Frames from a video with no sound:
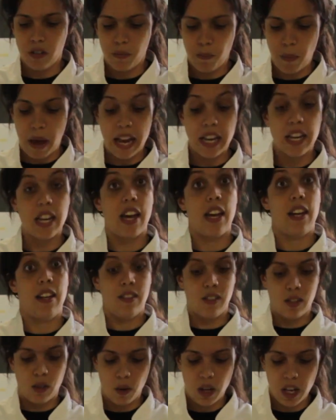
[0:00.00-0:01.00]

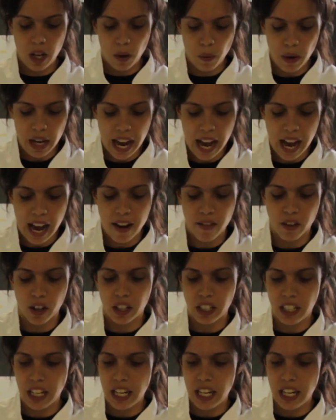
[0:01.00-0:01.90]
beignet. So here we have our